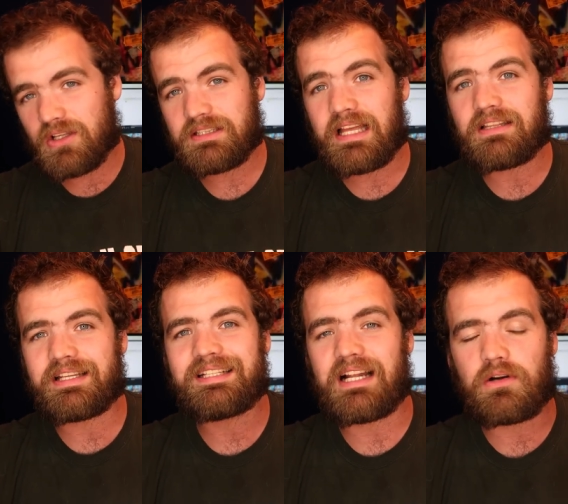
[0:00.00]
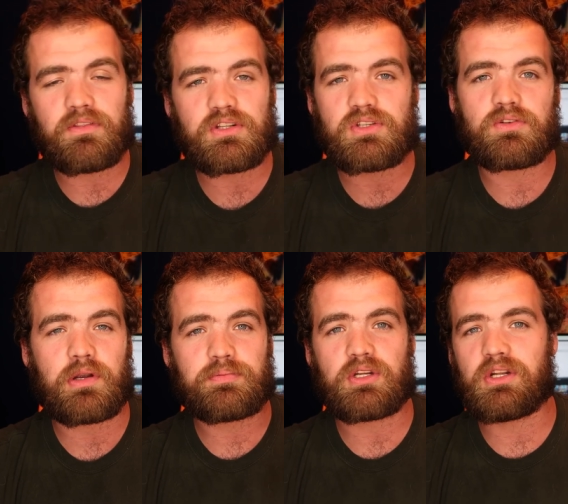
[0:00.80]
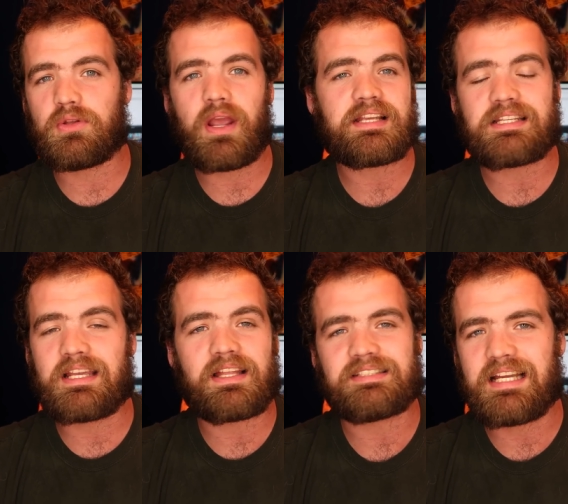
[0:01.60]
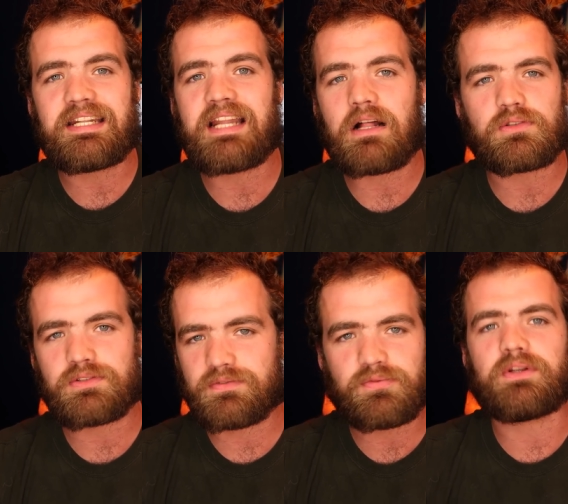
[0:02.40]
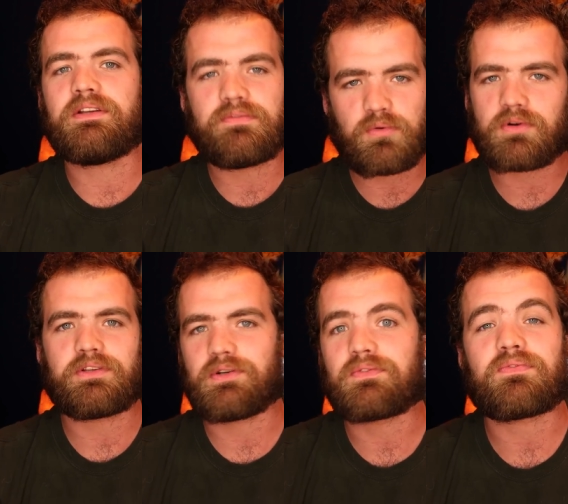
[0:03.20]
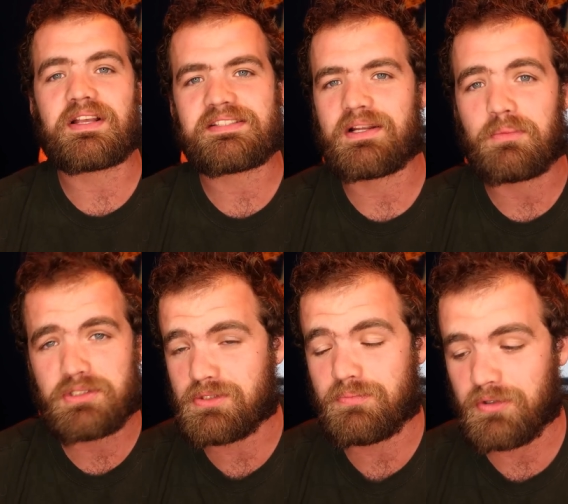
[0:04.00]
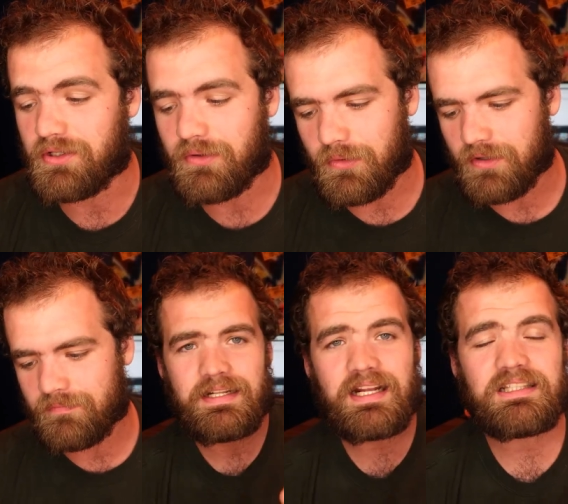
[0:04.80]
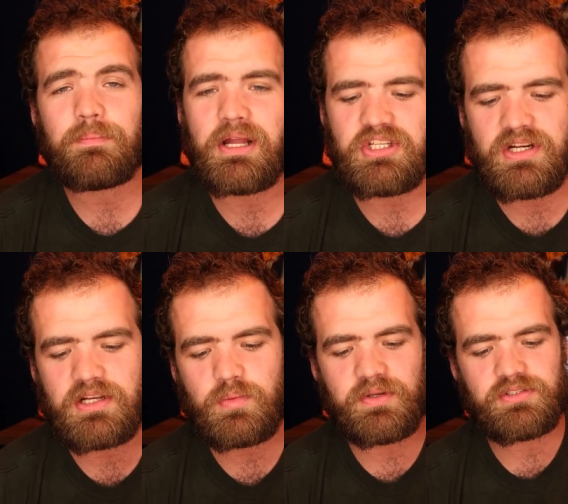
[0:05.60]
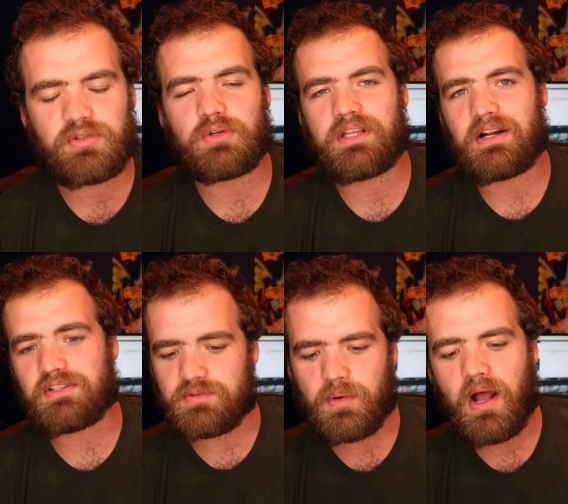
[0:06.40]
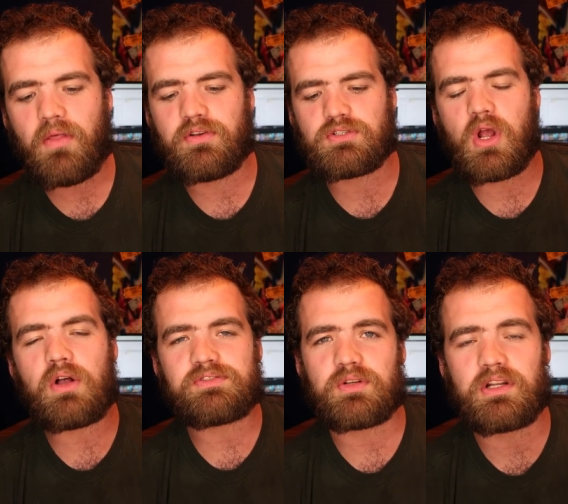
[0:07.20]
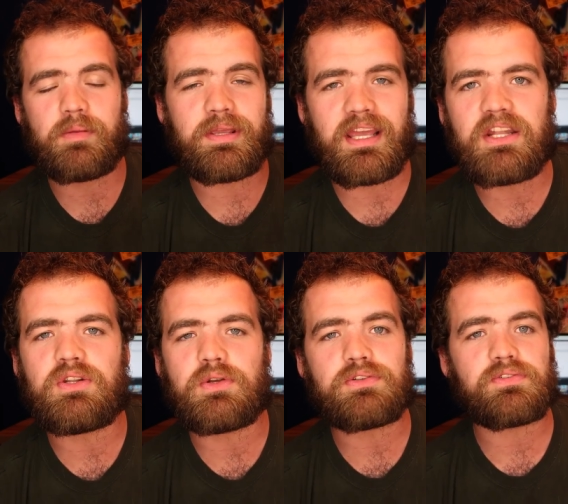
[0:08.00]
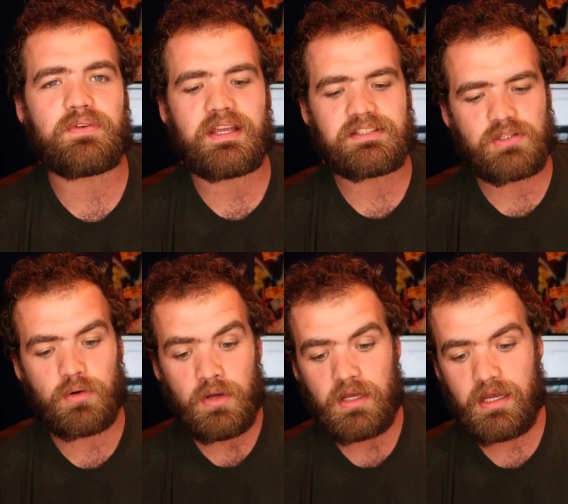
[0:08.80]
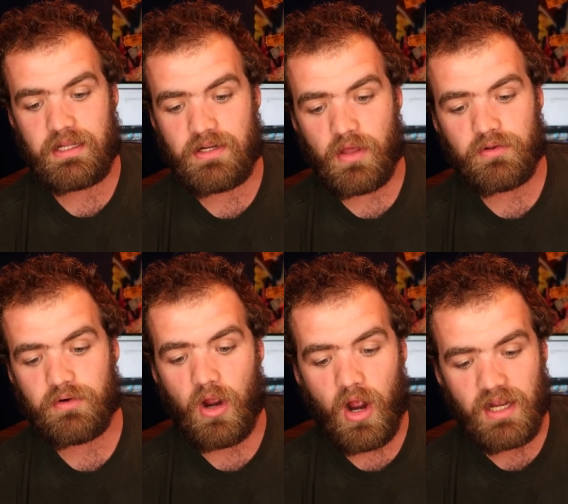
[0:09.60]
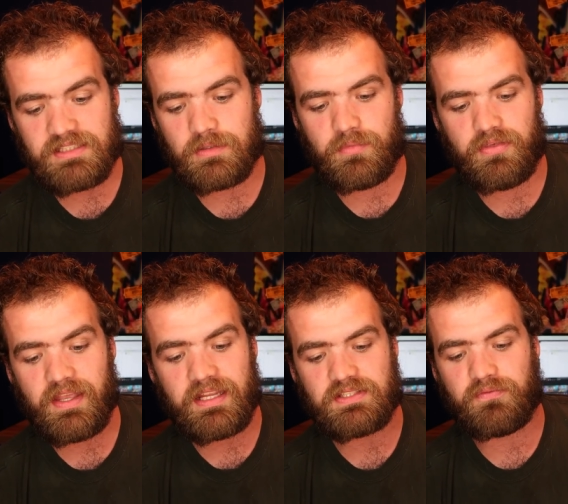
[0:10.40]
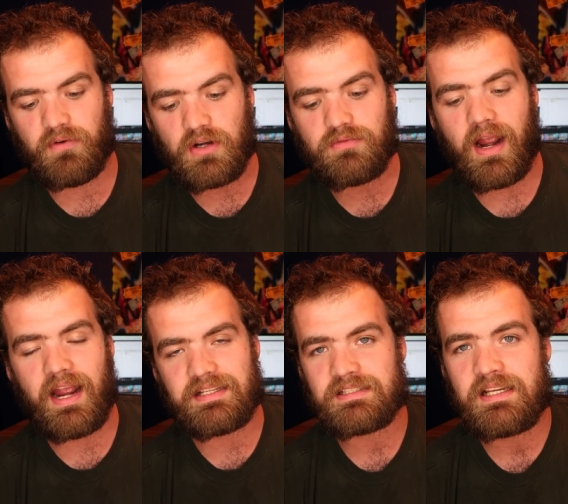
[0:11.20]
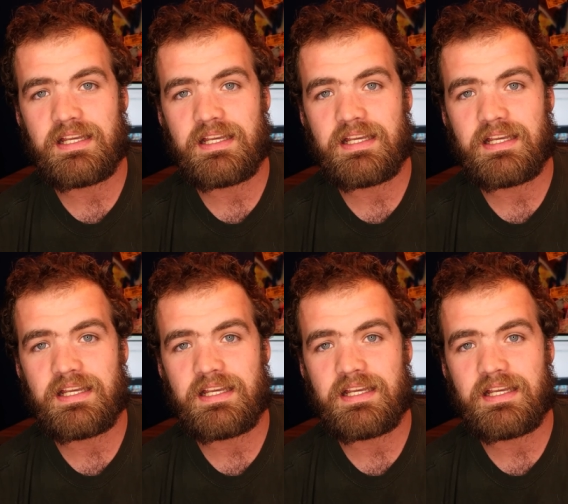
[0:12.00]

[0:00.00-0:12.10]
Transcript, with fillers: click that link down in the description and you guys can get like $10 free for your investing, which is pretty cool. Not to mention as we scroll down as well, there's also gonna be a news feed. So another awesome thing is Fundrise